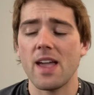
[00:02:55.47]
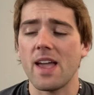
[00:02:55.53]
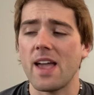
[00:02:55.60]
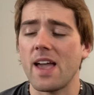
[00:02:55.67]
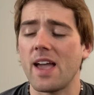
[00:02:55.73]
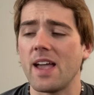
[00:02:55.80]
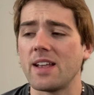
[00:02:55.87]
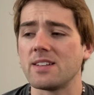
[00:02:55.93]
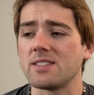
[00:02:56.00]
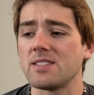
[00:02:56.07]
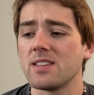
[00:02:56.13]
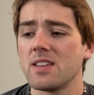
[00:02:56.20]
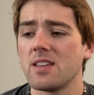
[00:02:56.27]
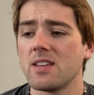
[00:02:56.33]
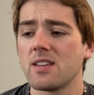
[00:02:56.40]
And
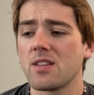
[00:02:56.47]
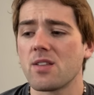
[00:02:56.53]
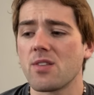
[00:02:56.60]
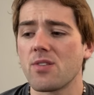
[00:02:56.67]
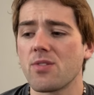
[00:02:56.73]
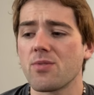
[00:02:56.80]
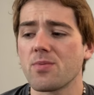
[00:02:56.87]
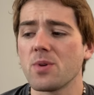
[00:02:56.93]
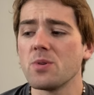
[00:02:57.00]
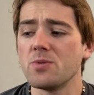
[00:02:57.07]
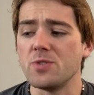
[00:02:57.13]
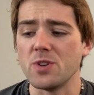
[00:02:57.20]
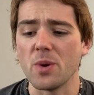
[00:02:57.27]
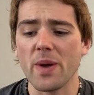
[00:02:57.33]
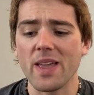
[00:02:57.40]
through
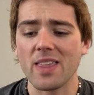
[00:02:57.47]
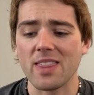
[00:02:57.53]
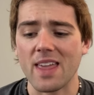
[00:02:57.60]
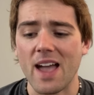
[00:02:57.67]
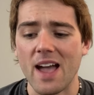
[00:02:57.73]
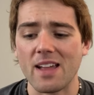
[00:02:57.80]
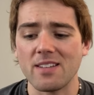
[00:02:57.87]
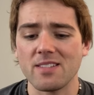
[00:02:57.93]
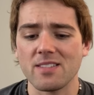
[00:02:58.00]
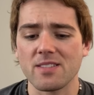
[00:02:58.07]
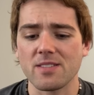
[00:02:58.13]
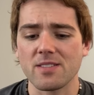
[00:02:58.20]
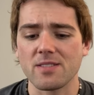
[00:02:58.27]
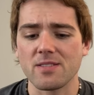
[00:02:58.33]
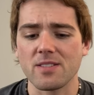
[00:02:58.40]
doing that,
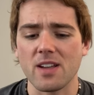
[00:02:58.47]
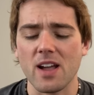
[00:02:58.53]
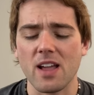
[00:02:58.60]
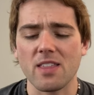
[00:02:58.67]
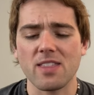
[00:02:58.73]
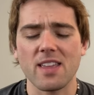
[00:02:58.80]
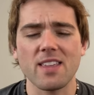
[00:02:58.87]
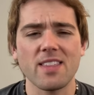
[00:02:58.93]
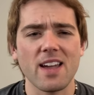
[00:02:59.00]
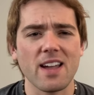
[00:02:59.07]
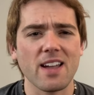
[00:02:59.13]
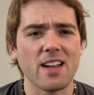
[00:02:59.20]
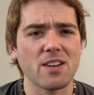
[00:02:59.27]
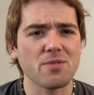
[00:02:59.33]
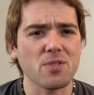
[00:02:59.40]
I think
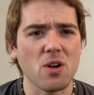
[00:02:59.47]
that kind of